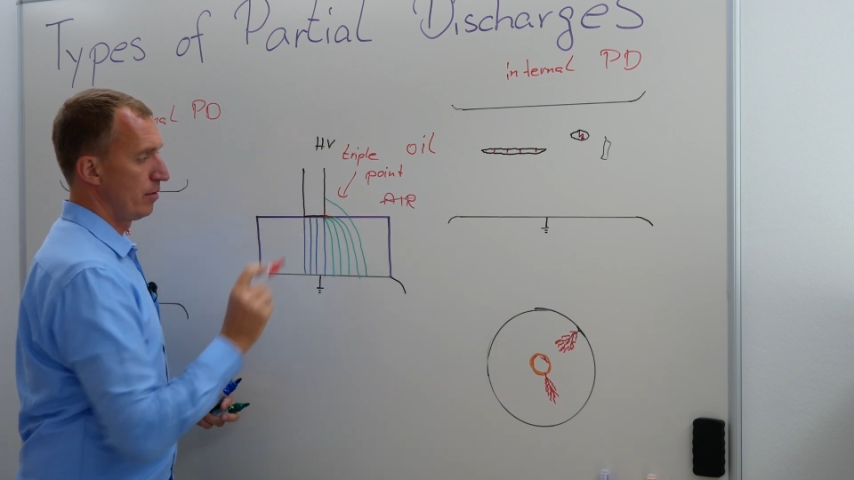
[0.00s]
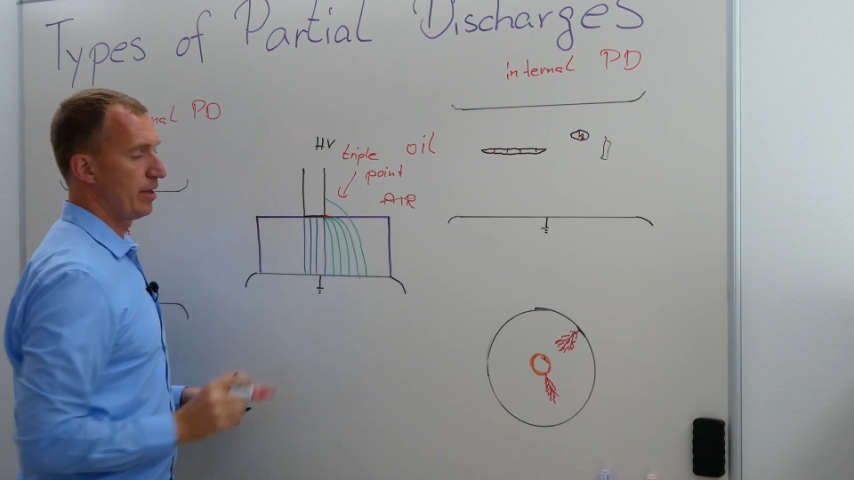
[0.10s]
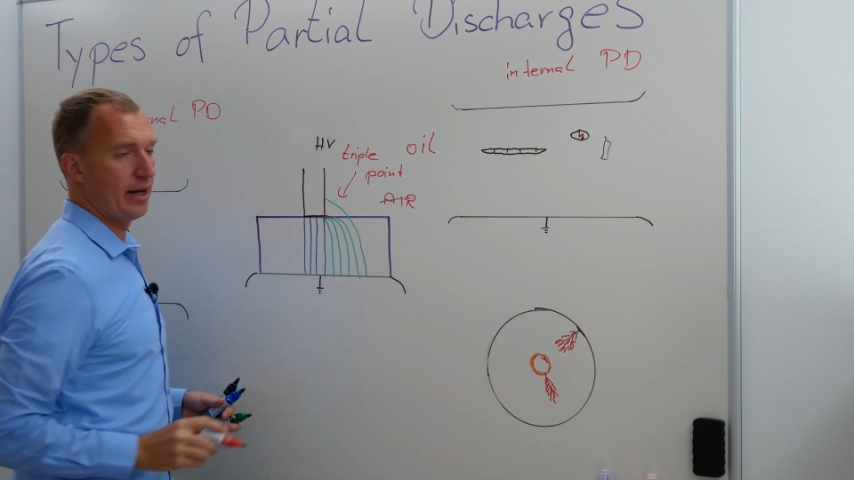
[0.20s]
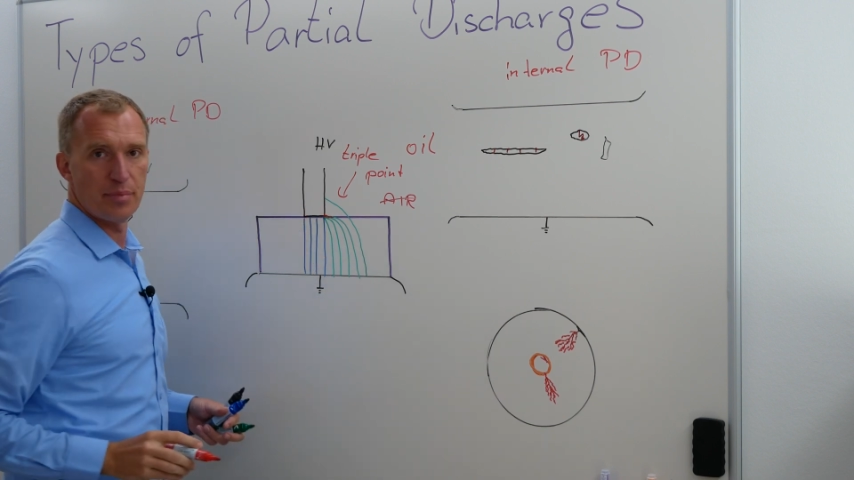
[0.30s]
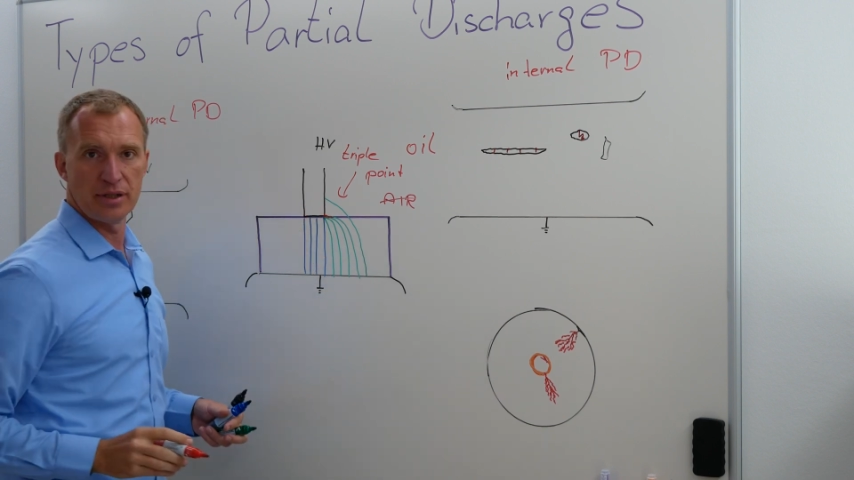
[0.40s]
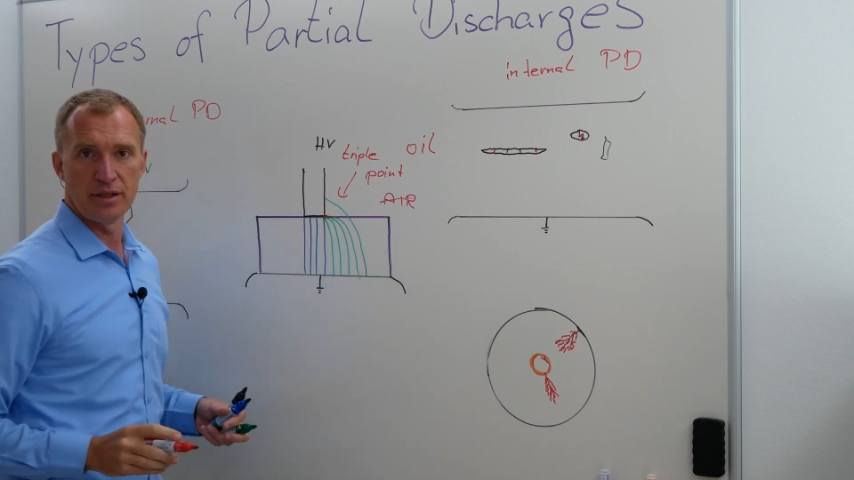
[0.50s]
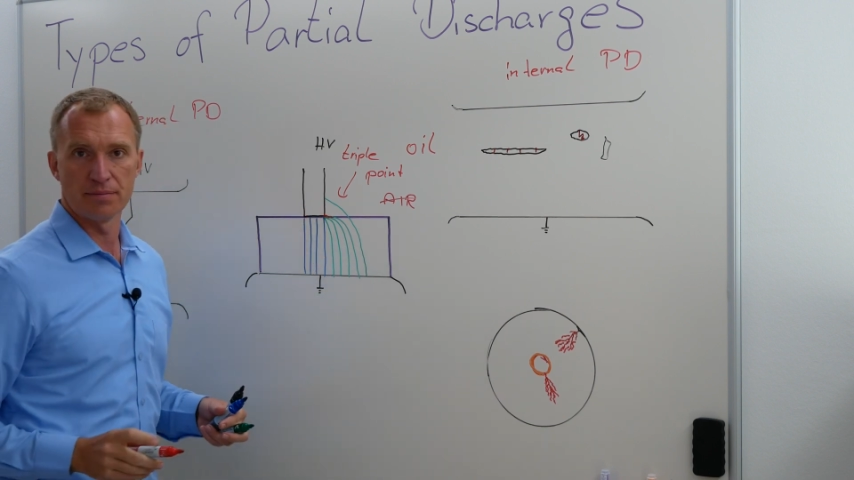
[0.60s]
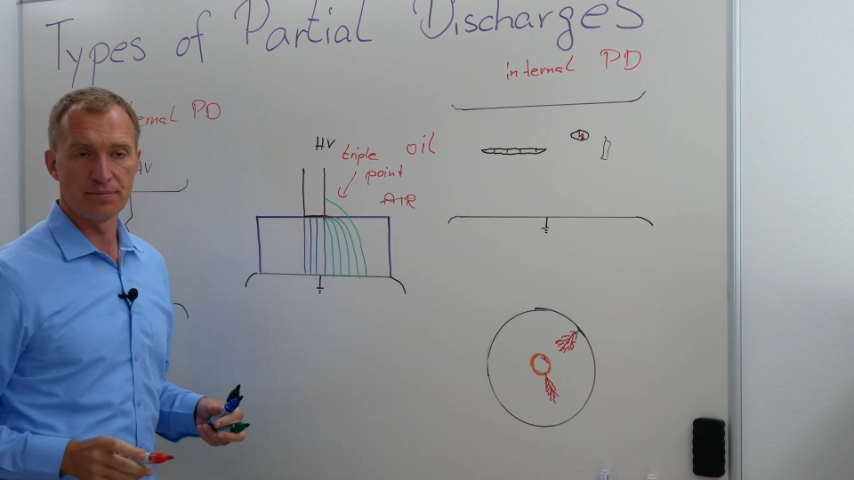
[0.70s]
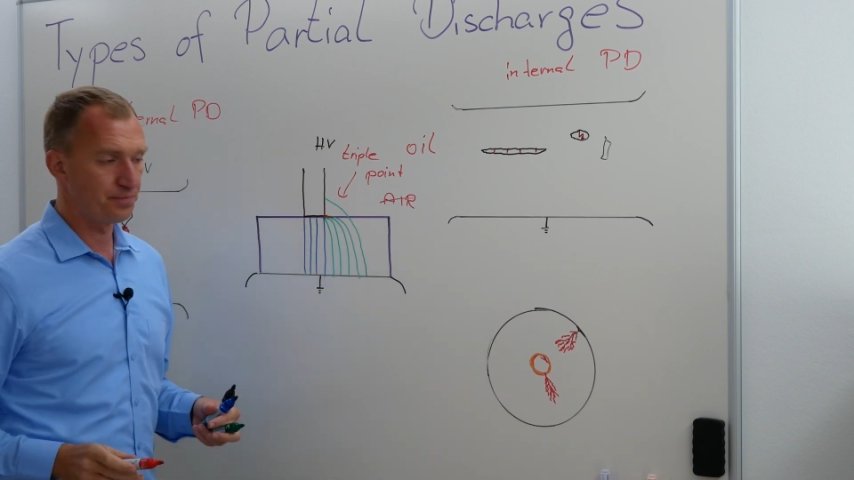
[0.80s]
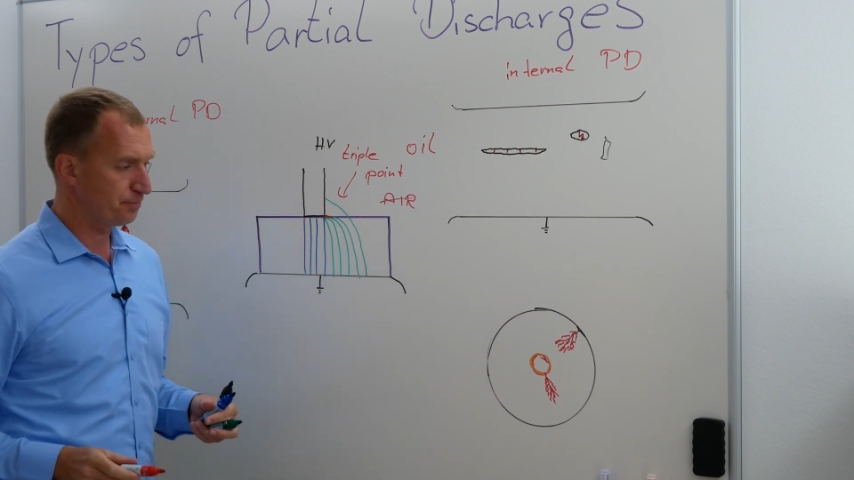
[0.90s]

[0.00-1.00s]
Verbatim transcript: that happen here.